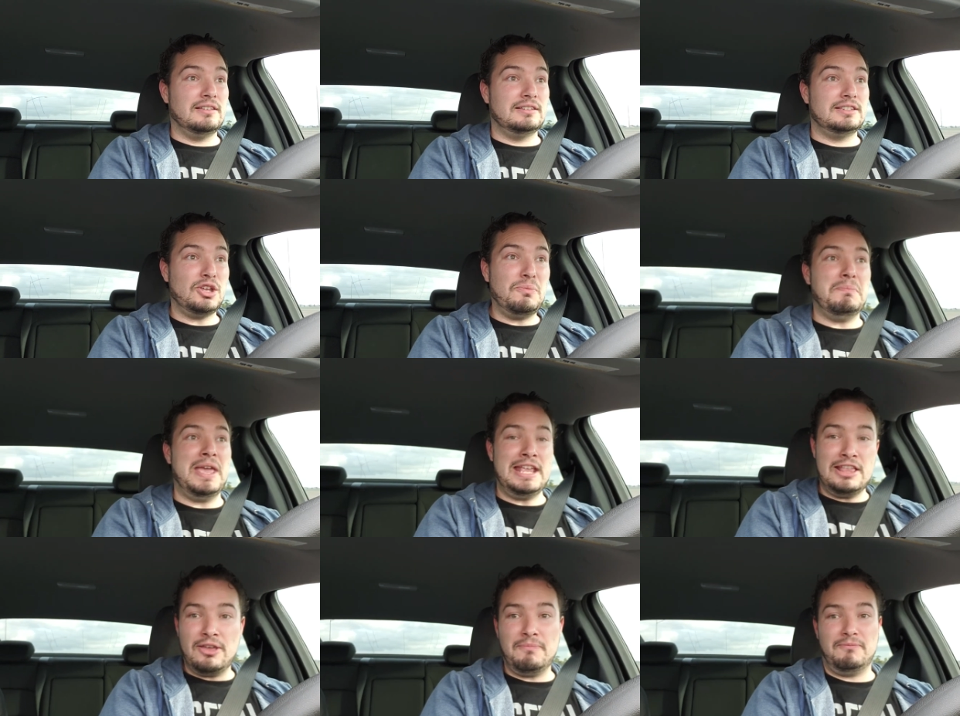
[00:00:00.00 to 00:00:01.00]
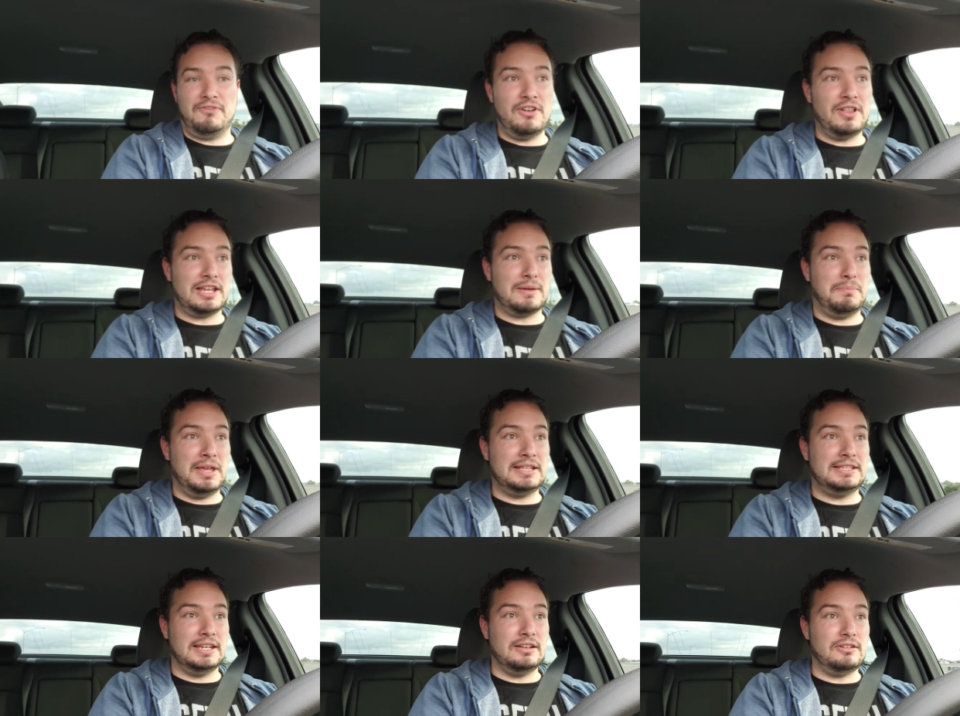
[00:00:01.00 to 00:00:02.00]
So make them feel like a
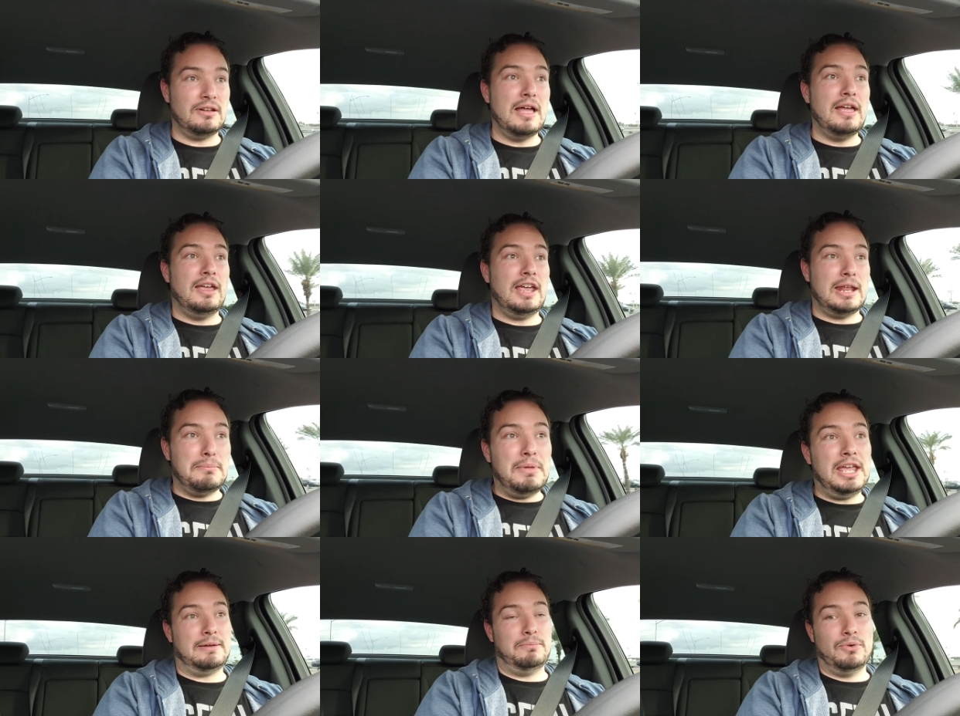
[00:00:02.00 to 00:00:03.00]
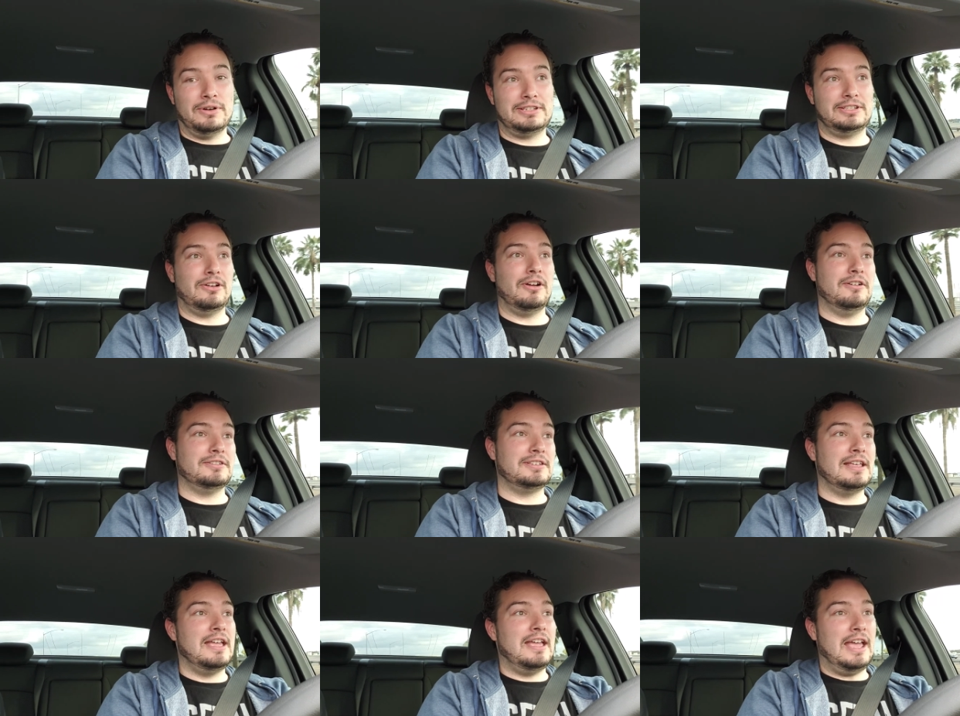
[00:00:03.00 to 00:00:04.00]
big deal and make more stars.
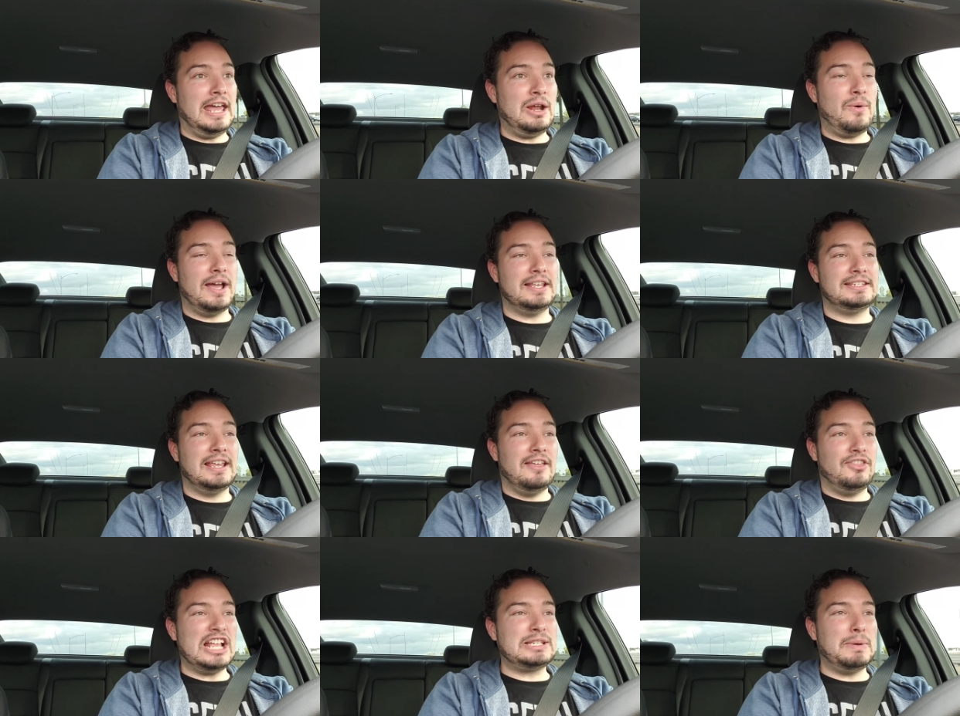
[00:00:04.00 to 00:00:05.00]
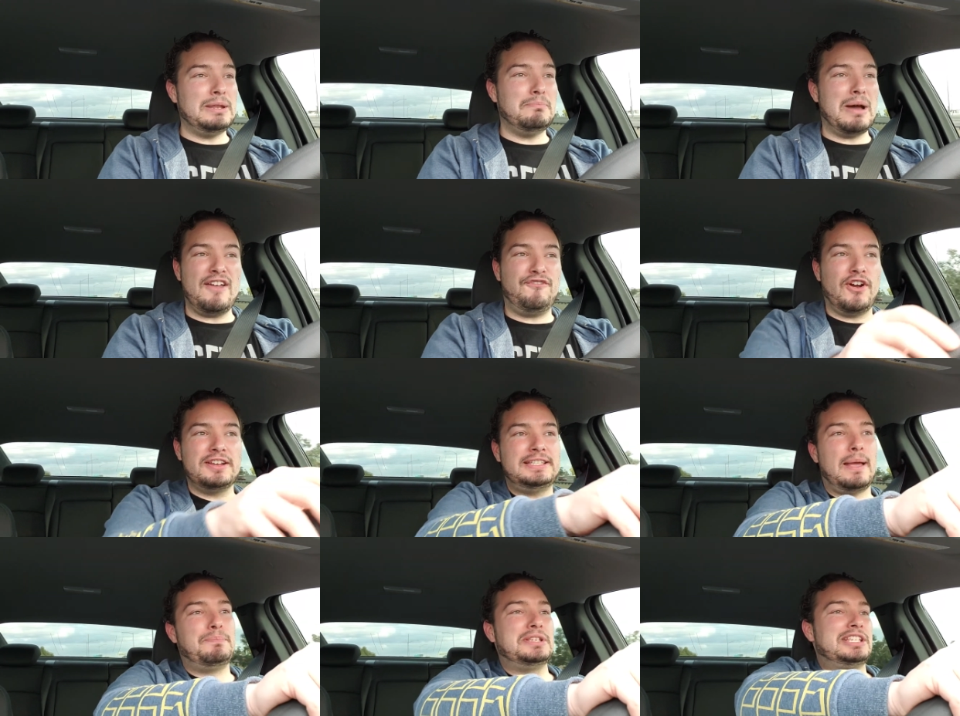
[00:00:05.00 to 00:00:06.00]
Anyways, that's been my first
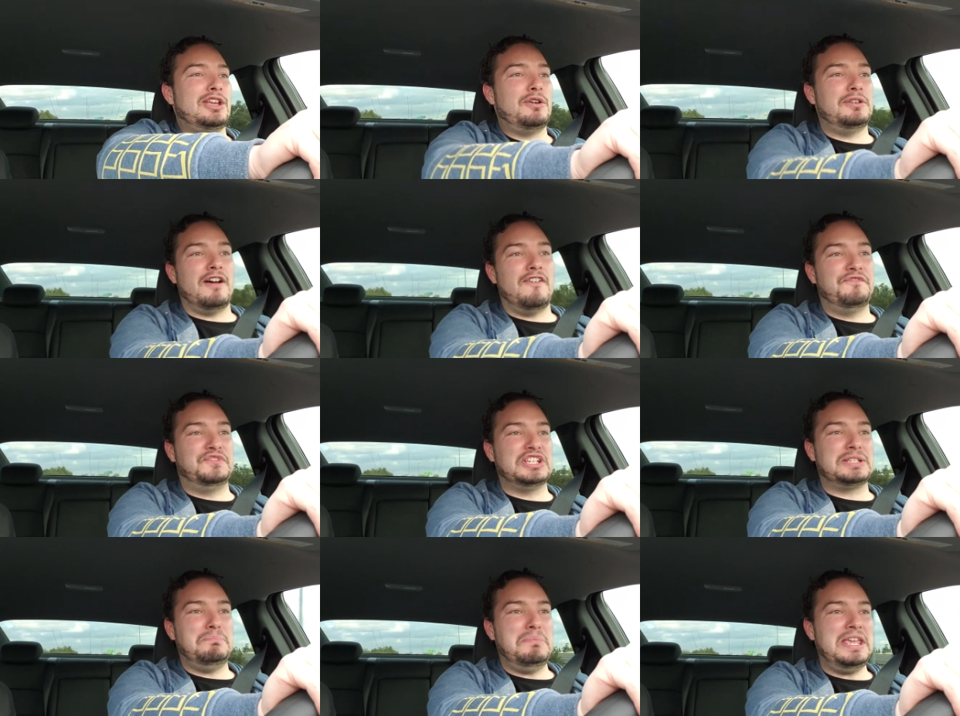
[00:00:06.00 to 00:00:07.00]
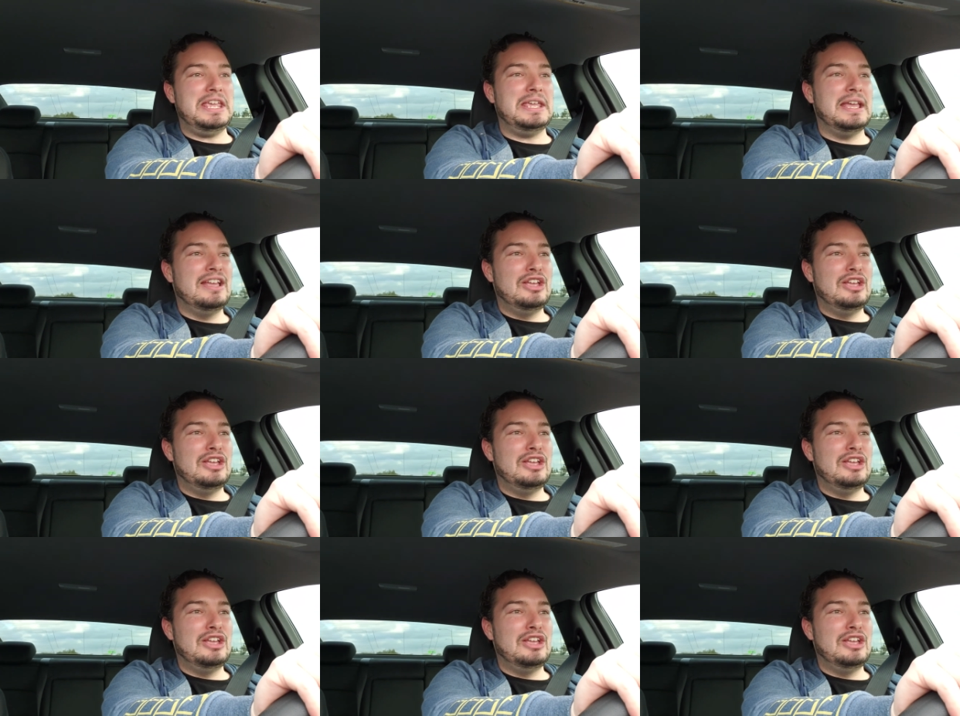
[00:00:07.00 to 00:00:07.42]
episode of just me